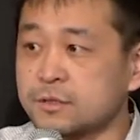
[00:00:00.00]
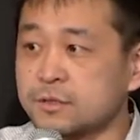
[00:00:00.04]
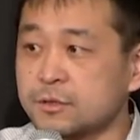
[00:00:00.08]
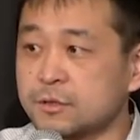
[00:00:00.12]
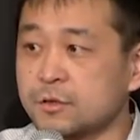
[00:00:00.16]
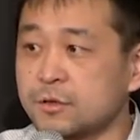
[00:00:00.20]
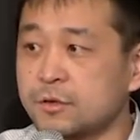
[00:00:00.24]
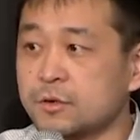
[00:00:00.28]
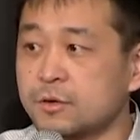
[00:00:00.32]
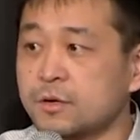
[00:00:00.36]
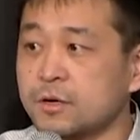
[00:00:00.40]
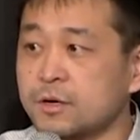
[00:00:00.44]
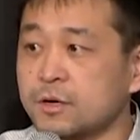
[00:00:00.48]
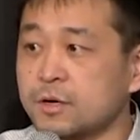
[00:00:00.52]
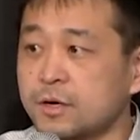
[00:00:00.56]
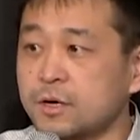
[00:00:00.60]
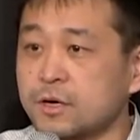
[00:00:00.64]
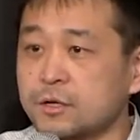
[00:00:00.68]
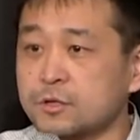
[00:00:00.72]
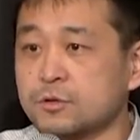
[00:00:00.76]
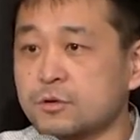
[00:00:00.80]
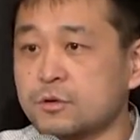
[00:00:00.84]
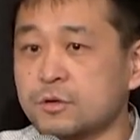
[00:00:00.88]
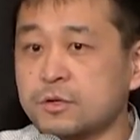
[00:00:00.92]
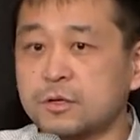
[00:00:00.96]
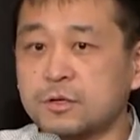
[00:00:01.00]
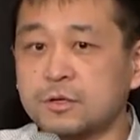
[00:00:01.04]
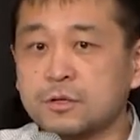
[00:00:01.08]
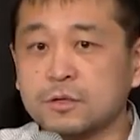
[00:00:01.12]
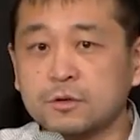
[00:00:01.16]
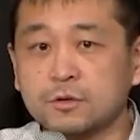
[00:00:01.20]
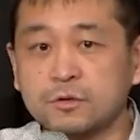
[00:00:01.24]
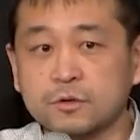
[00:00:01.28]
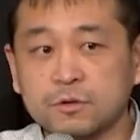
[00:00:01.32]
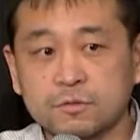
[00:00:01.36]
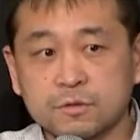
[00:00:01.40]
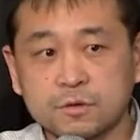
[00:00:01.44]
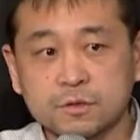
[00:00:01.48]
So I joined the
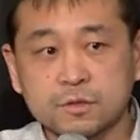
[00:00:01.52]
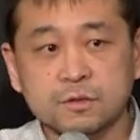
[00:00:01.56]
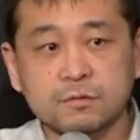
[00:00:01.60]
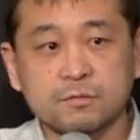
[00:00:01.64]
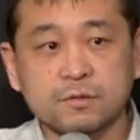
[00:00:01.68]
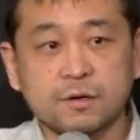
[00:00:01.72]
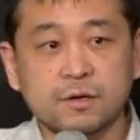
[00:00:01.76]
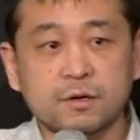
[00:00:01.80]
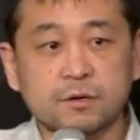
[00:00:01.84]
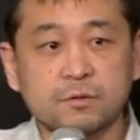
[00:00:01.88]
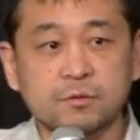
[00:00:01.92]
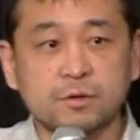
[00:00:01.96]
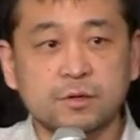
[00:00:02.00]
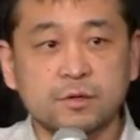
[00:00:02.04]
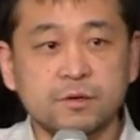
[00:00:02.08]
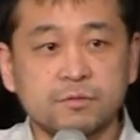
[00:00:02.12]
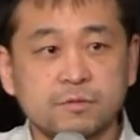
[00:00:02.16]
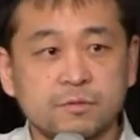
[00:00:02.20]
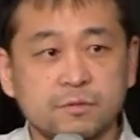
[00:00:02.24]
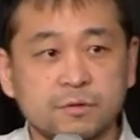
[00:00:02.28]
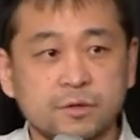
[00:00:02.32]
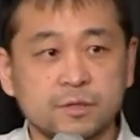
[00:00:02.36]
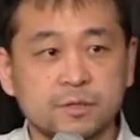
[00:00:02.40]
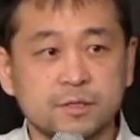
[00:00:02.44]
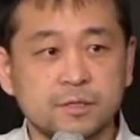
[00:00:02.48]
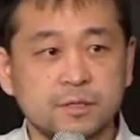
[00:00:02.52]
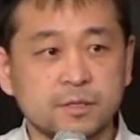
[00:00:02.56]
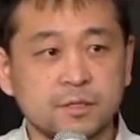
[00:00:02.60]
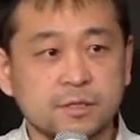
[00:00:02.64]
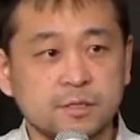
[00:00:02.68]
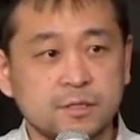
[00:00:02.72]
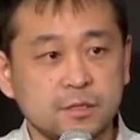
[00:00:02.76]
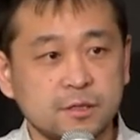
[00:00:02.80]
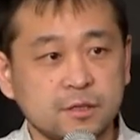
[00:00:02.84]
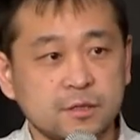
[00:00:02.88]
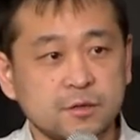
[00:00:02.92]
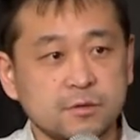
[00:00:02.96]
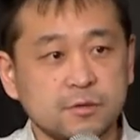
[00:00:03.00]
University of Illinois for
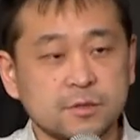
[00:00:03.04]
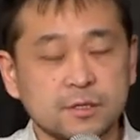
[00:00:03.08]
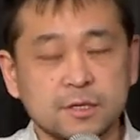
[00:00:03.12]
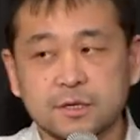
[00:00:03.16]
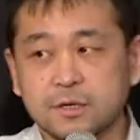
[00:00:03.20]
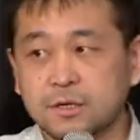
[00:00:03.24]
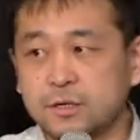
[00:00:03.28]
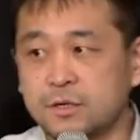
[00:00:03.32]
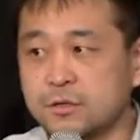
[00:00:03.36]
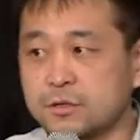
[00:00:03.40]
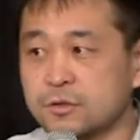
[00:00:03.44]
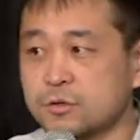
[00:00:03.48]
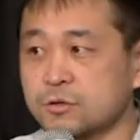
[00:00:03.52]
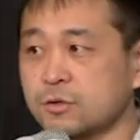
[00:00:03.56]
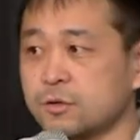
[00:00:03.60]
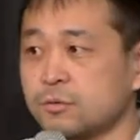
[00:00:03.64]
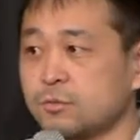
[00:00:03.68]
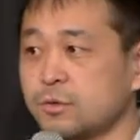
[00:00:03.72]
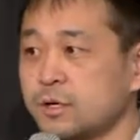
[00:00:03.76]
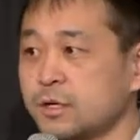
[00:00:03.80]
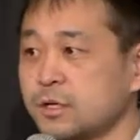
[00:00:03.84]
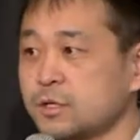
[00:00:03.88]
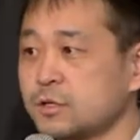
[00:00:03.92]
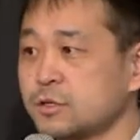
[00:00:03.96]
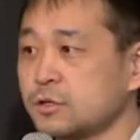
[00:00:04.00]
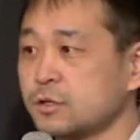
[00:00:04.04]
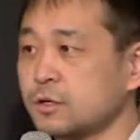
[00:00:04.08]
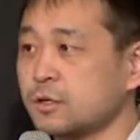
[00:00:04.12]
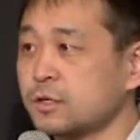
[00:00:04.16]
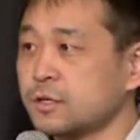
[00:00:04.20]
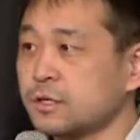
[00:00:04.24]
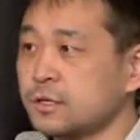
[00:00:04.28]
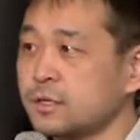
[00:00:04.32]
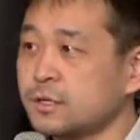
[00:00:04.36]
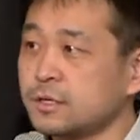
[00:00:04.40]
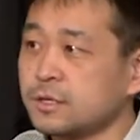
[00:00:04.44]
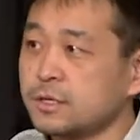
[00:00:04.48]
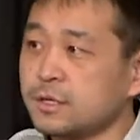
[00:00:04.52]
6 years, and initially when I
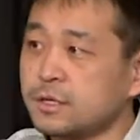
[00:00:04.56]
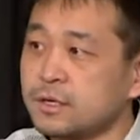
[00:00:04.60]
started